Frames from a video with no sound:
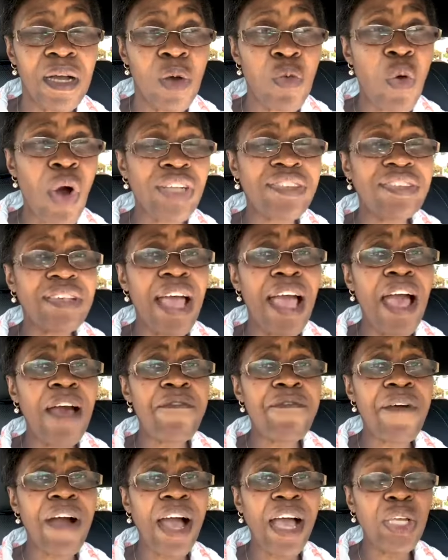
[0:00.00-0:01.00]

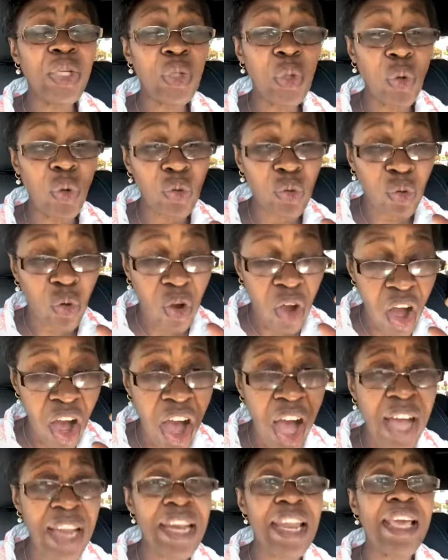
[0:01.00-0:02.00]
Whatever you
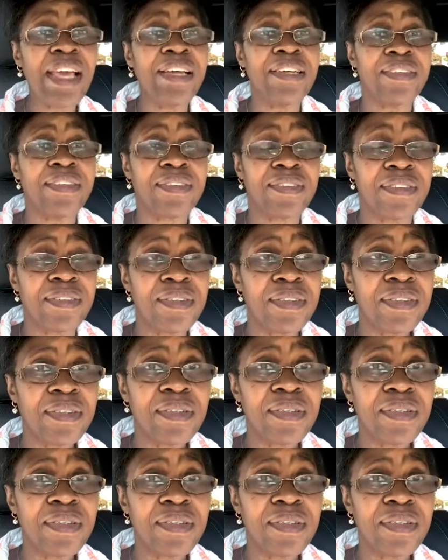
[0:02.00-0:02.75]
call it,